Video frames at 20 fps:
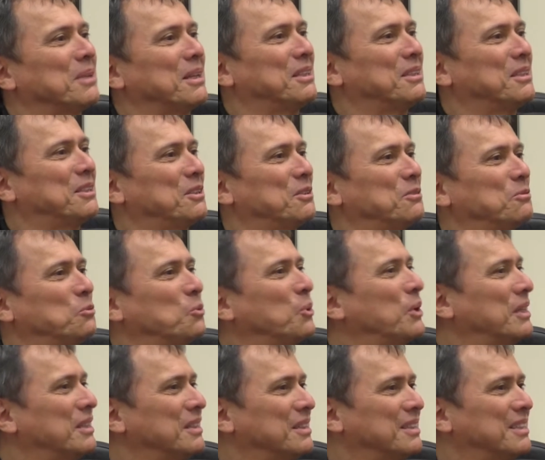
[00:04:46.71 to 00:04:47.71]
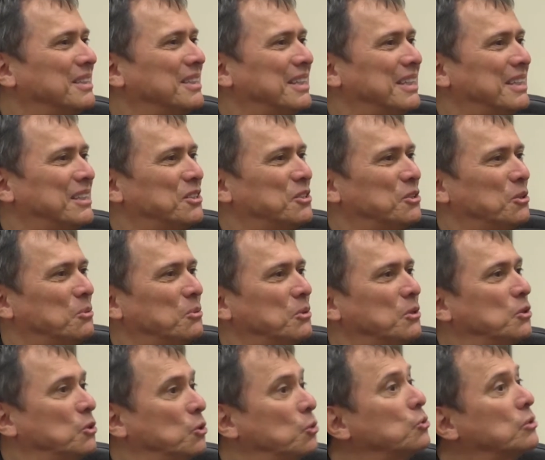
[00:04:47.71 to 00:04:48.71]
plenty of wind, and so
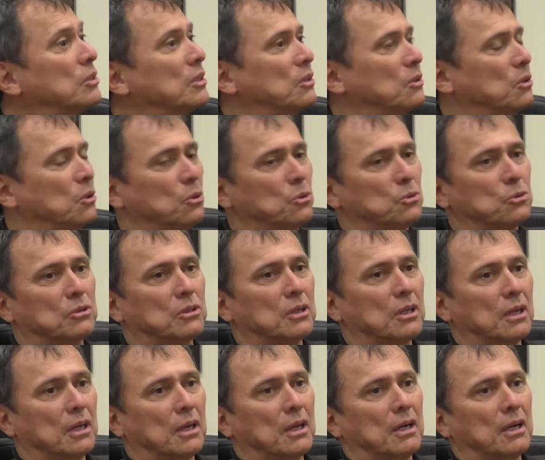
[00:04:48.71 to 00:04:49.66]
we're using those